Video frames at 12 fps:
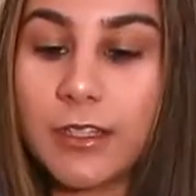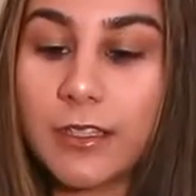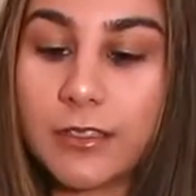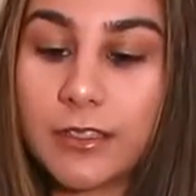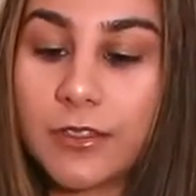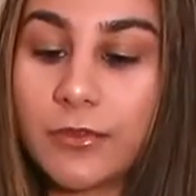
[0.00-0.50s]

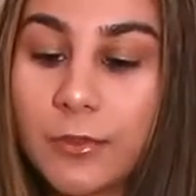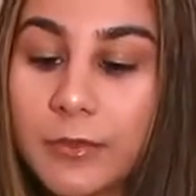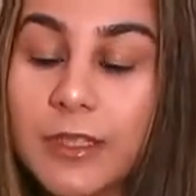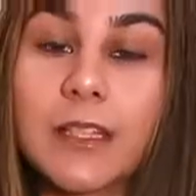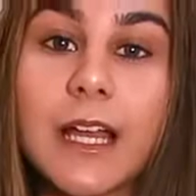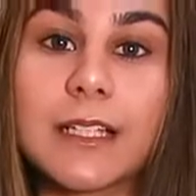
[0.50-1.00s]
This is from
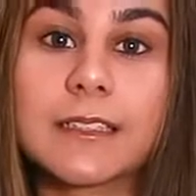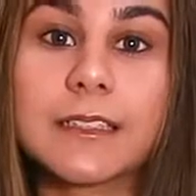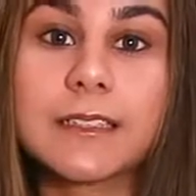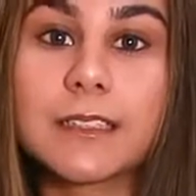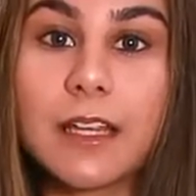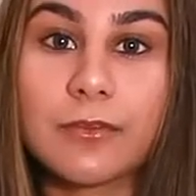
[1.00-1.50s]

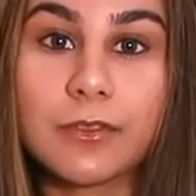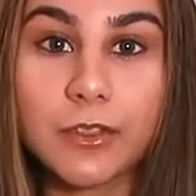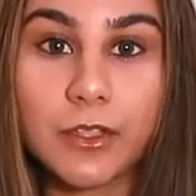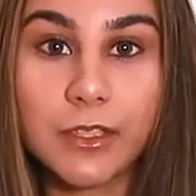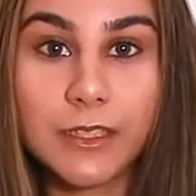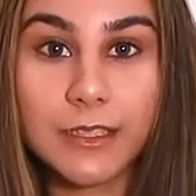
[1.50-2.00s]
Glassons. I've
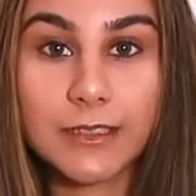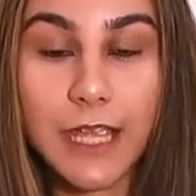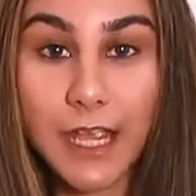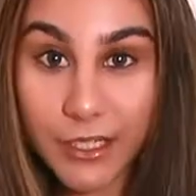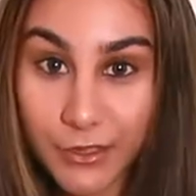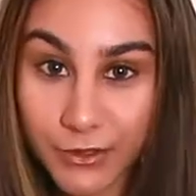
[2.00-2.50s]
got this
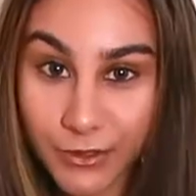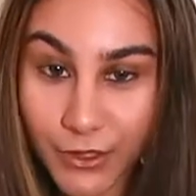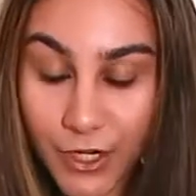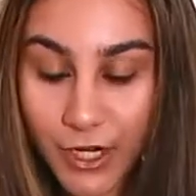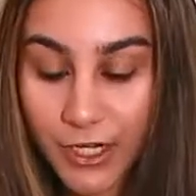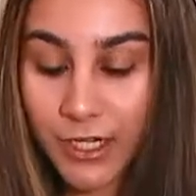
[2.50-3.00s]
ages
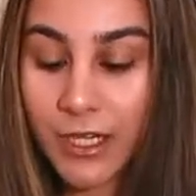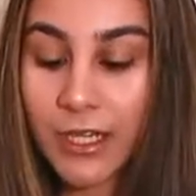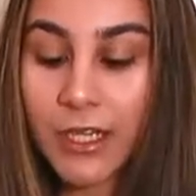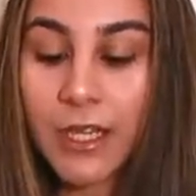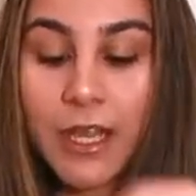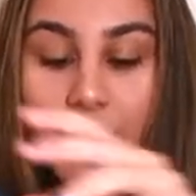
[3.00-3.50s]
ago,
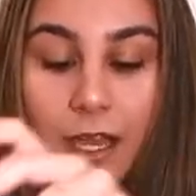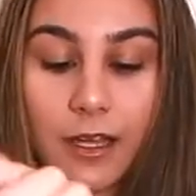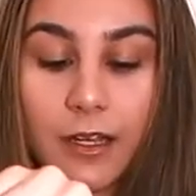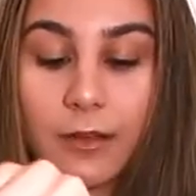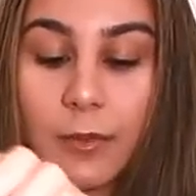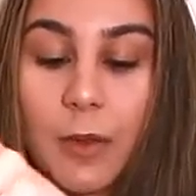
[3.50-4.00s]

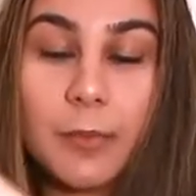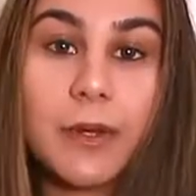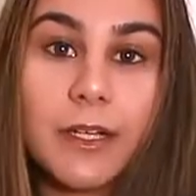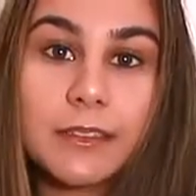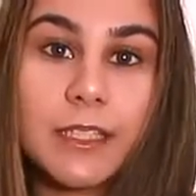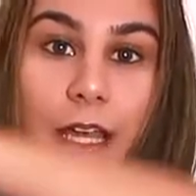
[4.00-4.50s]

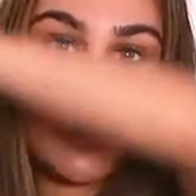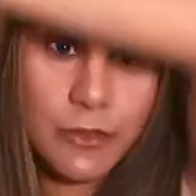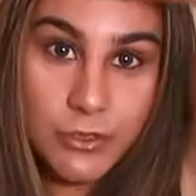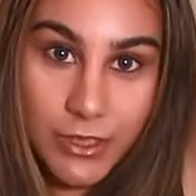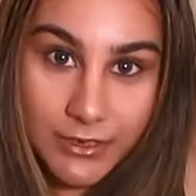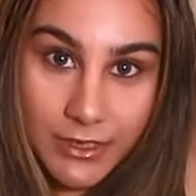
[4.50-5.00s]
but I would
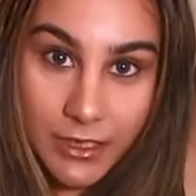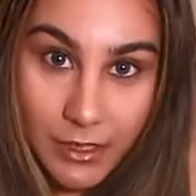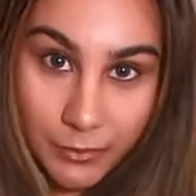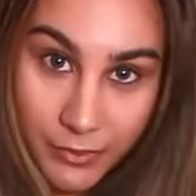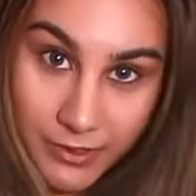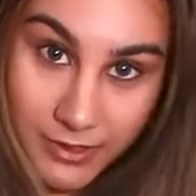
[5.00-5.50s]
dress it
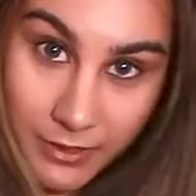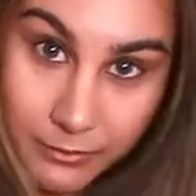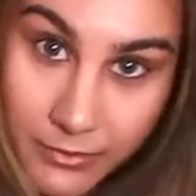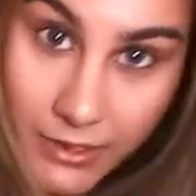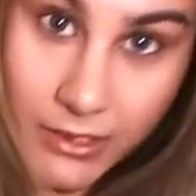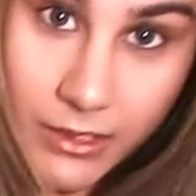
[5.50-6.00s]
up with
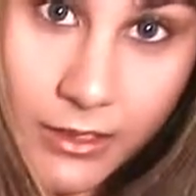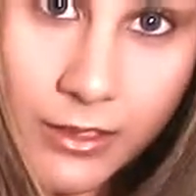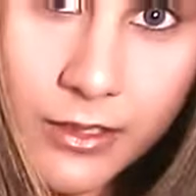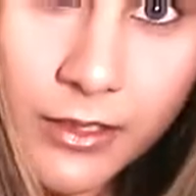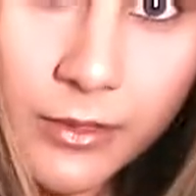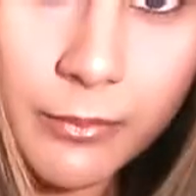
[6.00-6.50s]
something
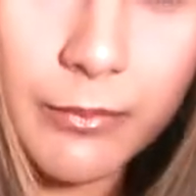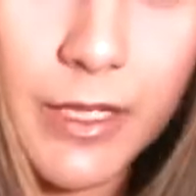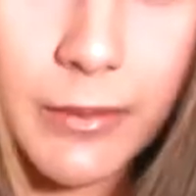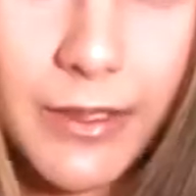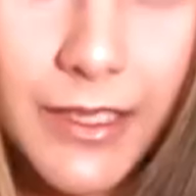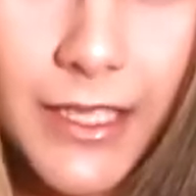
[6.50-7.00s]

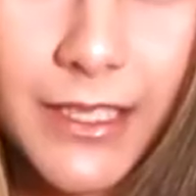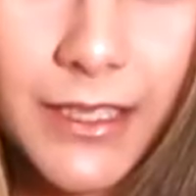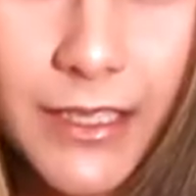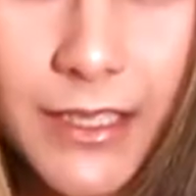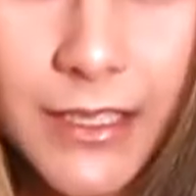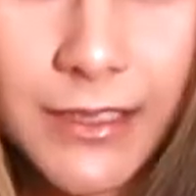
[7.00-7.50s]
maybe like
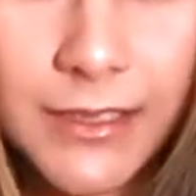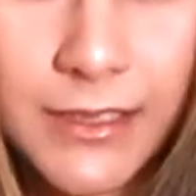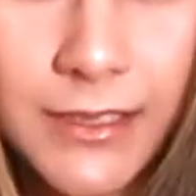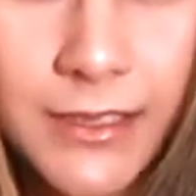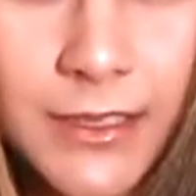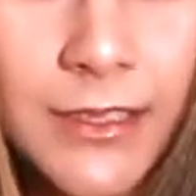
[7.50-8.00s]
this